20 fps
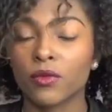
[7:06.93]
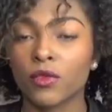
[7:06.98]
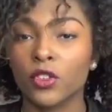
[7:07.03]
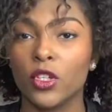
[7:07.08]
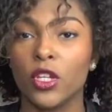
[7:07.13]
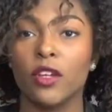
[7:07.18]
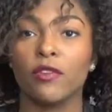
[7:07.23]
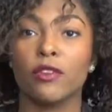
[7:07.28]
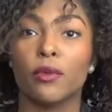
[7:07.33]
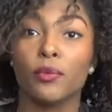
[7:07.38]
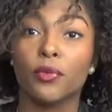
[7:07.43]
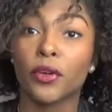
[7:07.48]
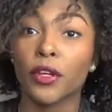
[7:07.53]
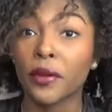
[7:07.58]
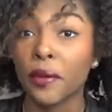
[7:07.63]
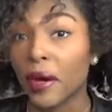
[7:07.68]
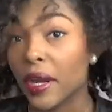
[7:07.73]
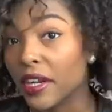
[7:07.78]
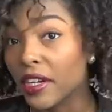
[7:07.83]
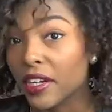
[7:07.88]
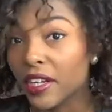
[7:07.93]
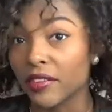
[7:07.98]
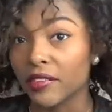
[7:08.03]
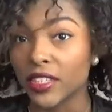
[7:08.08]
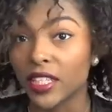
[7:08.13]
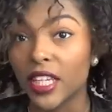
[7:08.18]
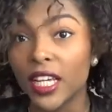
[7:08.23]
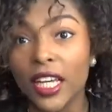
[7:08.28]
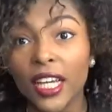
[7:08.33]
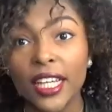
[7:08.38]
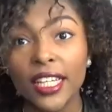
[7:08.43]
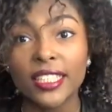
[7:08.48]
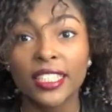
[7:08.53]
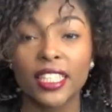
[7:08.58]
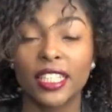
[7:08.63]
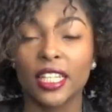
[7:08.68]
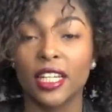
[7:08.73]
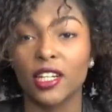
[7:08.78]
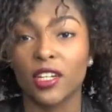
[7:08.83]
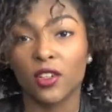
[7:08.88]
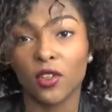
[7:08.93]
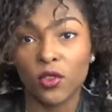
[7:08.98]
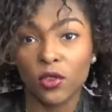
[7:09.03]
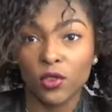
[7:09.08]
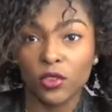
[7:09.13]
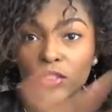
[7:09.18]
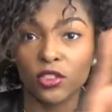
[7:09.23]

You have to pre-write. You don't have to sit there and